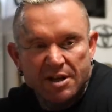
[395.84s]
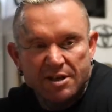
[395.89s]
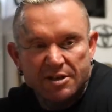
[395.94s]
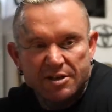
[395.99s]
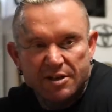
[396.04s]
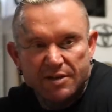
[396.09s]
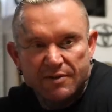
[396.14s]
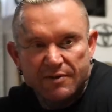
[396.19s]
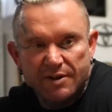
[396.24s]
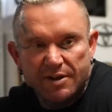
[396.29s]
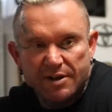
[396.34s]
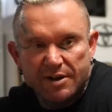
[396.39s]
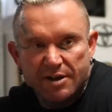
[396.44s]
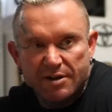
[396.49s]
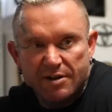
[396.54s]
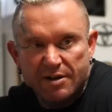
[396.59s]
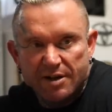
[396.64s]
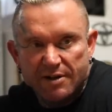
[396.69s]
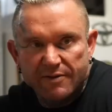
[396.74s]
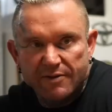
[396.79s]
generally I
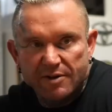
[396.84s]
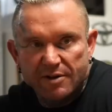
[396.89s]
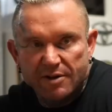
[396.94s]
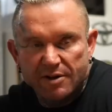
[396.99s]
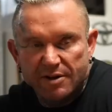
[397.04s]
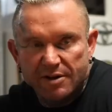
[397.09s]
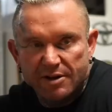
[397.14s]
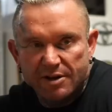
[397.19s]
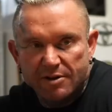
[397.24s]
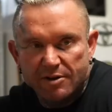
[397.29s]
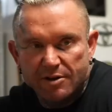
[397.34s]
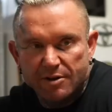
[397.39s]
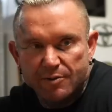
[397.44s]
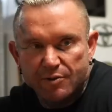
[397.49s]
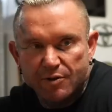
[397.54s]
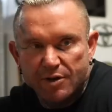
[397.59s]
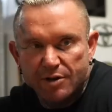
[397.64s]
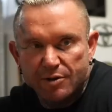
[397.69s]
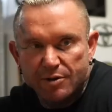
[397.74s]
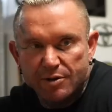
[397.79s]
don't have it. Like sometimes
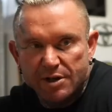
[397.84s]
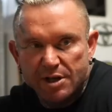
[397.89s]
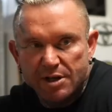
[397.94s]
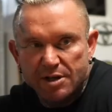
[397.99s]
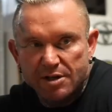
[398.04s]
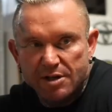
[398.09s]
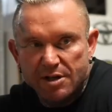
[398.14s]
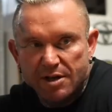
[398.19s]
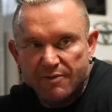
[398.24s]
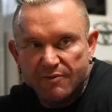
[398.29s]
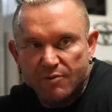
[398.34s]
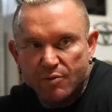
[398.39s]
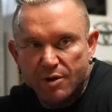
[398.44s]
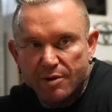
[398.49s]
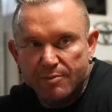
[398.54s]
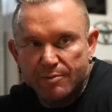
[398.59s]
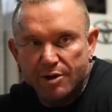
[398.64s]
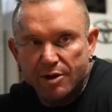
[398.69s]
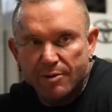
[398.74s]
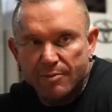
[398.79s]
Rachel say, just have
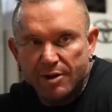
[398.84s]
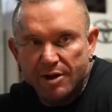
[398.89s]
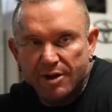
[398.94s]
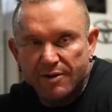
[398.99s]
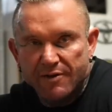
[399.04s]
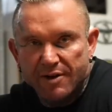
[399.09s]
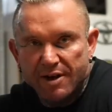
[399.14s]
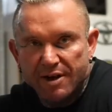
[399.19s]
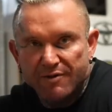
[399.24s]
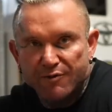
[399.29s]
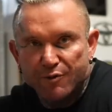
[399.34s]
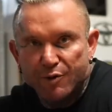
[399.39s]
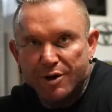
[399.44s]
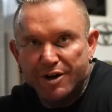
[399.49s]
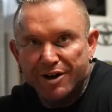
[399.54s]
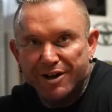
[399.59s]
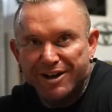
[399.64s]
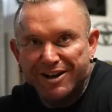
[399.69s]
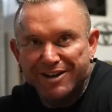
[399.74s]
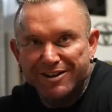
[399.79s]
one, but I'm like, if I have
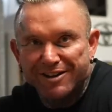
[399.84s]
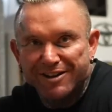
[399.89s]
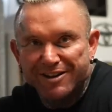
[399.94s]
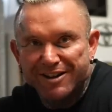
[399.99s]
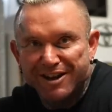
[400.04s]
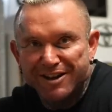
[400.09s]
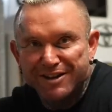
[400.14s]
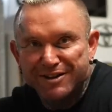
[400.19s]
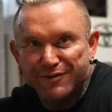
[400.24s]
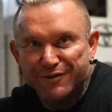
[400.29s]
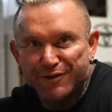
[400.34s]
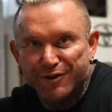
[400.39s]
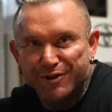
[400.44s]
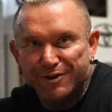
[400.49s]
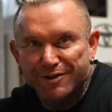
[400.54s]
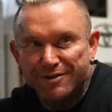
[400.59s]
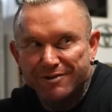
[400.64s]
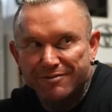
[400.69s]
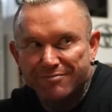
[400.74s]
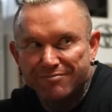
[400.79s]
one, I get the taste yeah. for it.
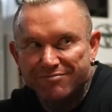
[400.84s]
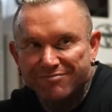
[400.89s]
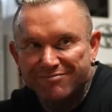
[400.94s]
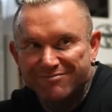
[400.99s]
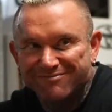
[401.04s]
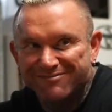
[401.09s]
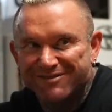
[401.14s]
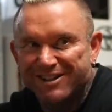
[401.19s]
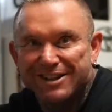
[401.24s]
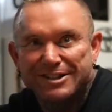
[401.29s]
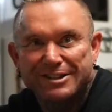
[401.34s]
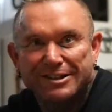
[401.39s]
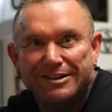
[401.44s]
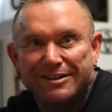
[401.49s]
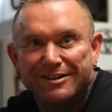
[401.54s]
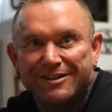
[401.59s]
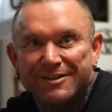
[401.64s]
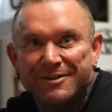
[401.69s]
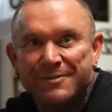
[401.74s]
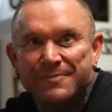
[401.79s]
That's it.
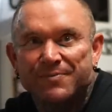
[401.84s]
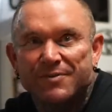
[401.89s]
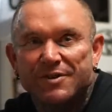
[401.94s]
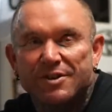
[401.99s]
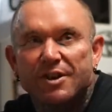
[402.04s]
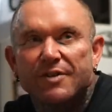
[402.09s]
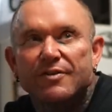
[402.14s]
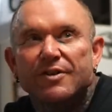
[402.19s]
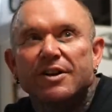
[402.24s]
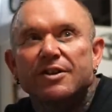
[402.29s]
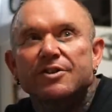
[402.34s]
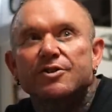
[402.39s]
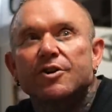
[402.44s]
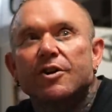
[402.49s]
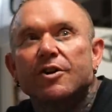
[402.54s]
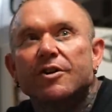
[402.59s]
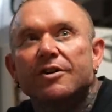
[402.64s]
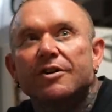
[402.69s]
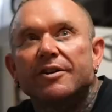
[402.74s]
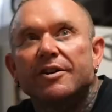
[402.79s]
Yeah. Even like
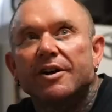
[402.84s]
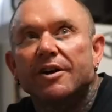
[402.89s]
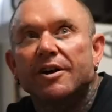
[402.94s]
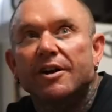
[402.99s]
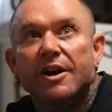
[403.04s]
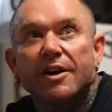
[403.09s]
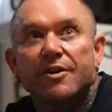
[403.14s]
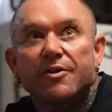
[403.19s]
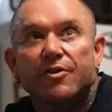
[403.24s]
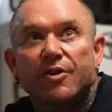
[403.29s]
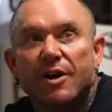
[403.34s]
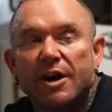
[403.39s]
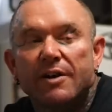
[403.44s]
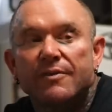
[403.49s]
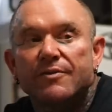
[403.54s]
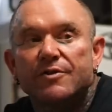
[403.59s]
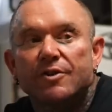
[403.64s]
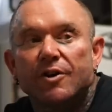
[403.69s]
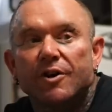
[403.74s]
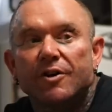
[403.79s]
chocolate, I don't
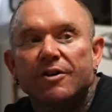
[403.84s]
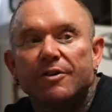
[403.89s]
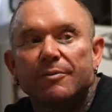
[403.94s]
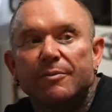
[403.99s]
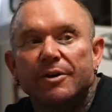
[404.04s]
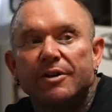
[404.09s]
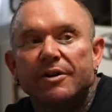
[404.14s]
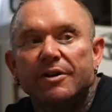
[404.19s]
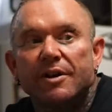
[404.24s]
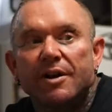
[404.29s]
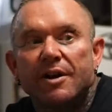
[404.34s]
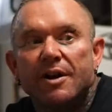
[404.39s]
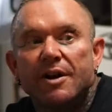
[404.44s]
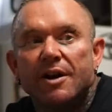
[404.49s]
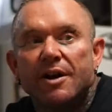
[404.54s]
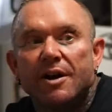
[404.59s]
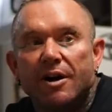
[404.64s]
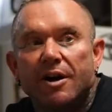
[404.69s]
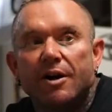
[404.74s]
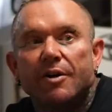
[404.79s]
crave chocolate, but
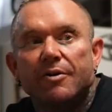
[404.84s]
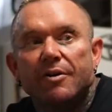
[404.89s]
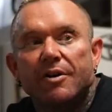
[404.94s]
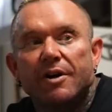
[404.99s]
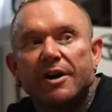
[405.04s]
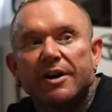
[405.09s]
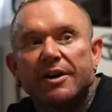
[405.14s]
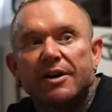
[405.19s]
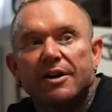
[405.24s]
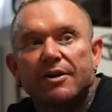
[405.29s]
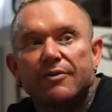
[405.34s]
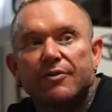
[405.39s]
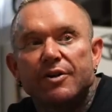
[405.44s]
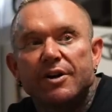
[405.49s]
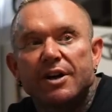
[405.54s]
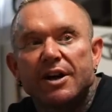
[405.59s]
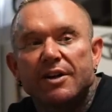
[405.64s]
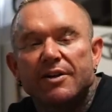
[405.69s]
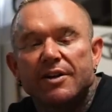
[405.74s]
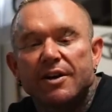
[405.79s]
I would like it every
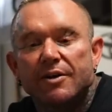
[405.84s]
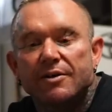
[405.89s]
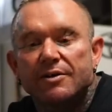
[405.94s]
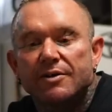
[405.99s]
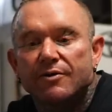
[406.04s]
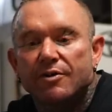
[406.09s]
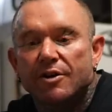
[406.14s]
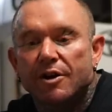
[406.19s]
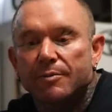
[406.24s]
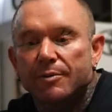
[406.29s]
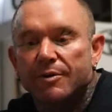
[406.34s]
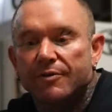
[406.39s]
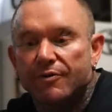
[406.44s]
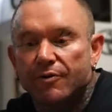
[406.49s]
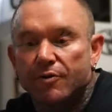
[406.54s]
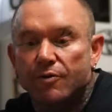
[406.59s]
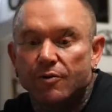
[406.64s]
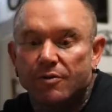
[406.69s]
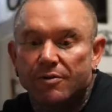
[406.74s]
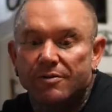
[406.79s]
now and then because every time
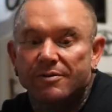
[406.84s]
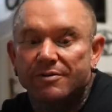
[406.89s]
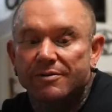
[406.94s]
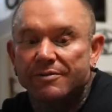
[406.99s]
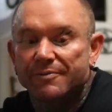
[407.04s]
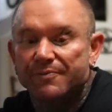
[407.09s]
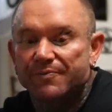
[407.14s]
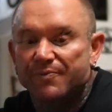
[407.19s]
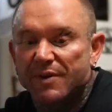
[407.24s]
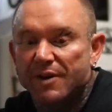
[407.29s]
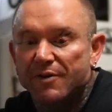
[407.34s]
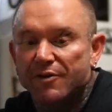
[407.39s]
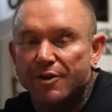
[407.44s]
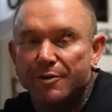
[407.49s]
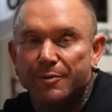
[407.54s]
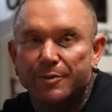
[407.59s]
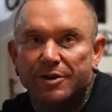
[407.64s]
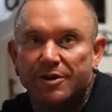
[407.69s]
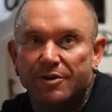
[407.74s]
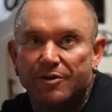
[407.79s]
before every
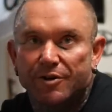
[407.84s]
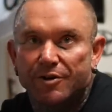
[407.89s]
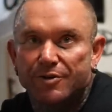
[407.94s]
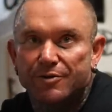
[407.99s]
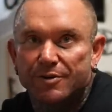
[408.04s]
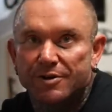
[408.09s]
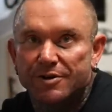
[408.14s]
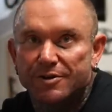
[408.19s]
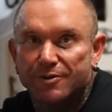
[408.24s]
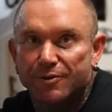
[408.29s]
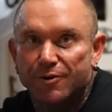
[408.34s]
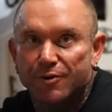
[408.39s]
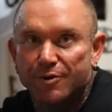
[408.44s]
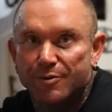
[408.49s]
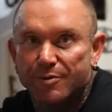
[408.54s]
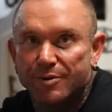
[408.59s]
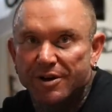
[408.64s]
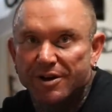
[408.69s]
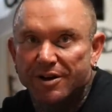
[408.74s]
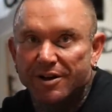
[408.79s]
time to the grocery store it
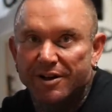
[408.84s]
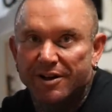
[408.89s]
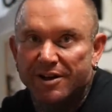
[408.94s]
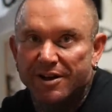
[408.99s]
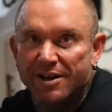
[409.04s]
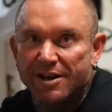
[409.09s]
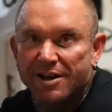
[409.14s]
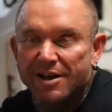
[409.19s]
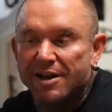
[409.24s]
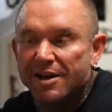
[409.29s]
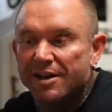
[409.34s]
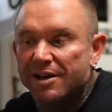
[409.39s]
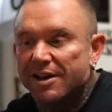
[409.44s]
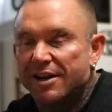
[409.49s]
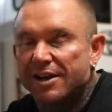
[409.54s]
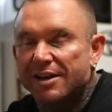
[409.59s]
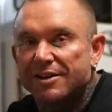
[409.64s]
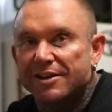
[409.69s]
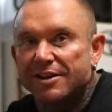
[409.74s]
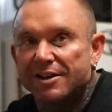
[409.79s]
would be like you
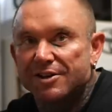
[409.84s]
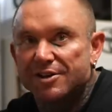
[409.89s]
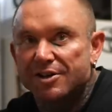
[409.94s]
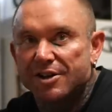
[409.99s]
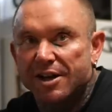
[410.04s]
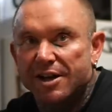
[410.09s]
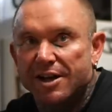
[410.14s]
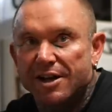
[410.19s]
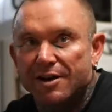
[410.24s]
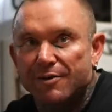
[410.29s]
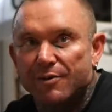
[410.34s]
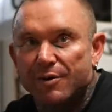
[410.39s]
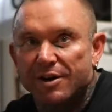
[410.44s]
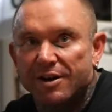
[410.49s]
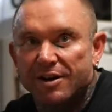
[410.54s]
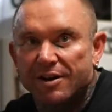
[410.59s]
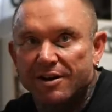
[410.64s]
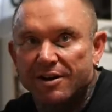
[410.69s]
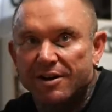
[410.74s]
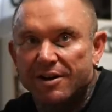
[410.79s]
get there to check out where
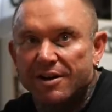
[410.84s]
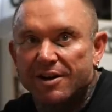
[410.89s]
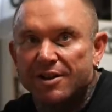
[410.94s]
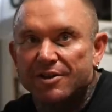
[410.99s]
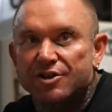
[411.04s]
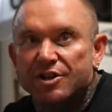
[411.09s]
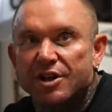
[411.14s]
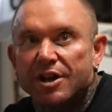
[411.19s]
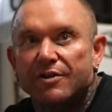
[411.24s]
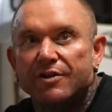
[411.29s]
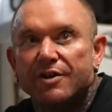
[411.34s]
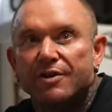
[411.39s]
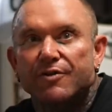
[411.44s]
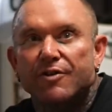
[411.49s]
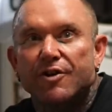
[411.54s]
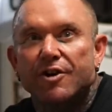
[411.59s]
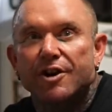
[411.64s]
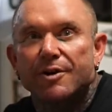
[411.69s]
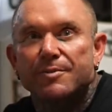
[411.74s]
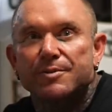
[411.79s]
the yeah. cherry
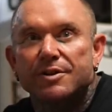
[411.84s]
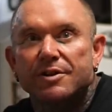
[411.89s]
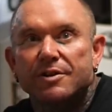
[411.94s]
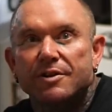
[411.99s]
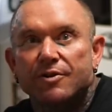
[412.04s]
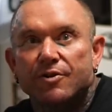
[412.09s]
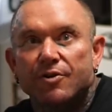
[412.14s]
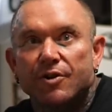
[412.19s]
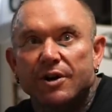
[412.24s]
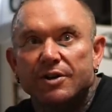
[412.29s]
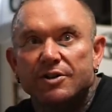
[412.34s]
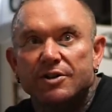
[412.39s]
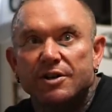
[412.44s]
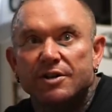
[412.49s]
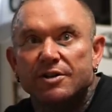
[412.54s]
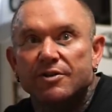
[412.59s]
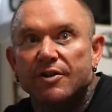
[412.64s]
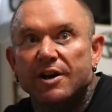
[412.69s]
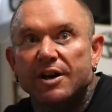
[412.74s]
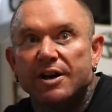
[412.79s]
ripes and the
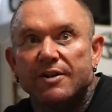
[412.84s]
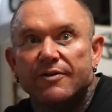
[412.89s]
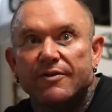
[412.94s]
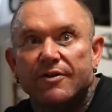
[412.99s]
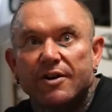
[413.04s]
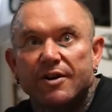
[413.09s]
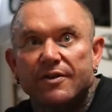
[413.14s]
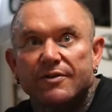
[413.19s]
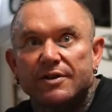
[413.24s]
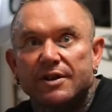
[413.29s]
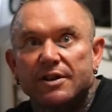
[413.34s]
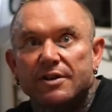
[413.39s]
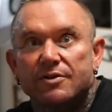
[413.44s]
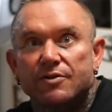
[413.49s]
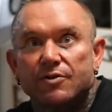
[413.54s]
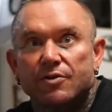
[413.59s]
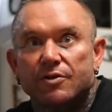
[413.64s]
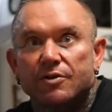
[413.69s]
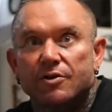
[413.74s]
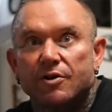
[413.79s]
crunchies are 85 cents
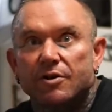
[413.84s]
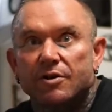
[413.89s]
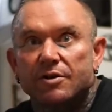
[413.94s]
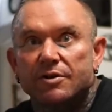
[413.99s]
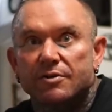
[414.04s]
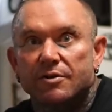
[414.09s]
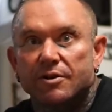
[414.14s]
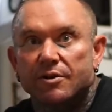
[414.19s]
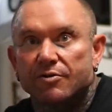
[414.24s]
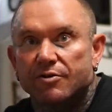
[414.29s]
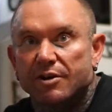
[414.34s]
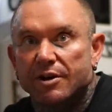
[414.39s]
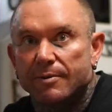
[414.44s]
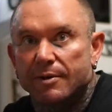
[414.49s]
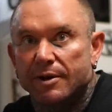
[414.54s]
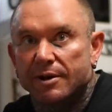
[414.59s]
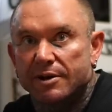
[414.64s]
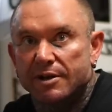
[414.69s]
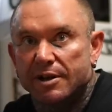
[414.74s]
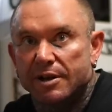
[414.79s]
or a dollar so I'd grab
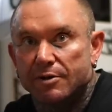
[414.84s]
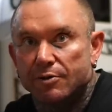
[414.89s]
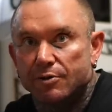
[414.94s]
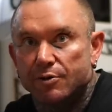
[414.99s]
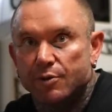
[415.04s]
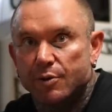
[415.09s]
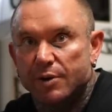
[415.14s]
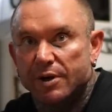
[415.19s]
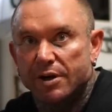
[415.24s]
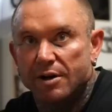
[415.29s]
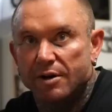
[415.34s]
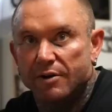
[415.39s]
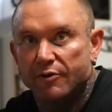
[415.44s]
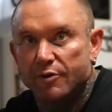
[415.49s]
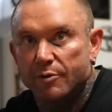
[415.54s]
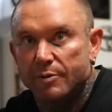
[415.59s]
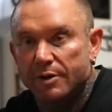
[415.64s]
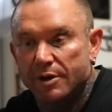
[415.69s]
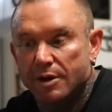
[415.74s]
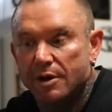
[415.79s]
like 10 or 20 of
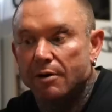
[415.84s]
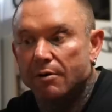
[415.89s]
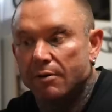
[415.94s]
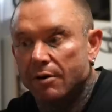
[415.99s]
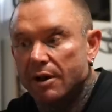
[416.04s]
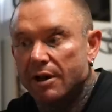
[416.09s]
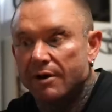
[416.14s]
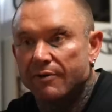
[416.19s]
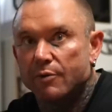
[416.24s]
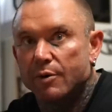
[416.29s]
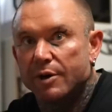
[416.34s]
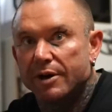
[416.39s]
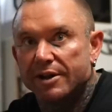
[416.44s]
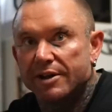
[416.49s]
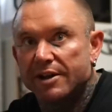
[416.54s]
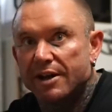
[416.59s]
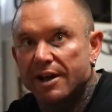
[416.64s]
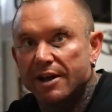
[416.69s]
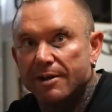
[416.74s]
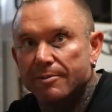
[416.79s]
them and go I'll have one a
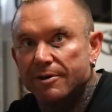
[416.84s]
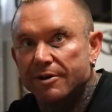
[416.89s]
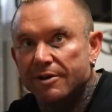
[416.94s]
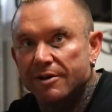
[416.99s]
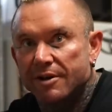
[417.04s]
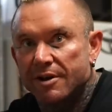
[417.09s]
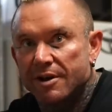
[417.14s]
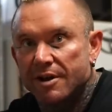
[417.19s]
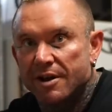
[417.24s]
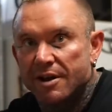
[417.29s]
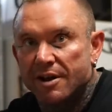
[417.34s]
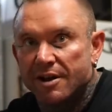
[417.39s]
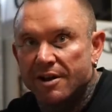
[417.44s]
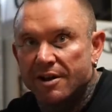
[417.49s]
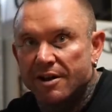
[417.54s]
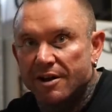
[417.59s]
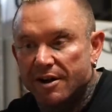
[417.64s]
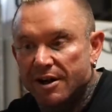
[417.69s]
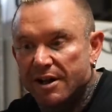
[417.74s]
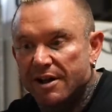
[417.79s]
day but
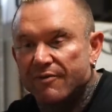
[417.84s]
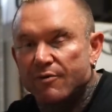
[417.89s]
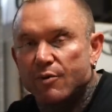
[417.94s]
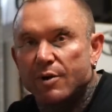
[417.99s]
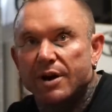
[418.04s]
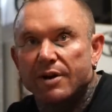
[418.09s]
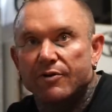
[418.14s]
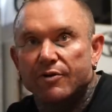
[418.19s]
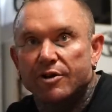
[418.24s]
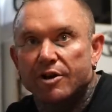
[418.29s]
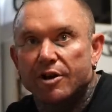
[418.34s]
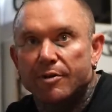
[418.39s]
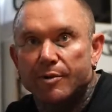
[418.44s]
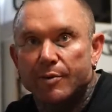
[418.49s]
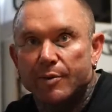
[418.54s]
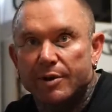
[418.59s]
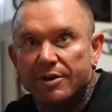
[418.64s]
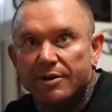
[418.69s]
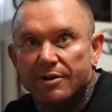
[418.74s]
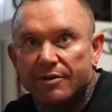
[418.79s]
I'd have one every time I
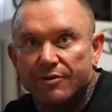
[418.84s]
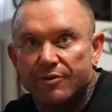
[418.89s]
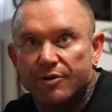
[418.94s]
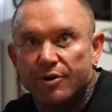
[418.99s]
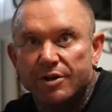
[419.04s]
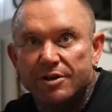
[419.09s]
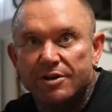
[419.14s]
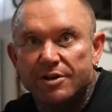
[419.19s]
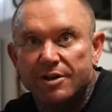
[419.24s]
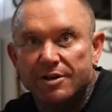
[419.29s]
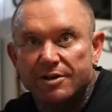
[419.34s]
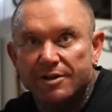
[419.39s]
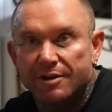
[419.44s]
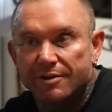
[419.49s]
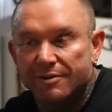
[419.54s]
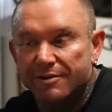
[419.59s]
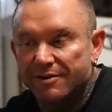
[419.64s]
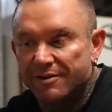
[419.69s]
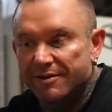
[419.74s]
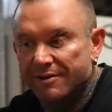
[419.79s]
went to the fridge so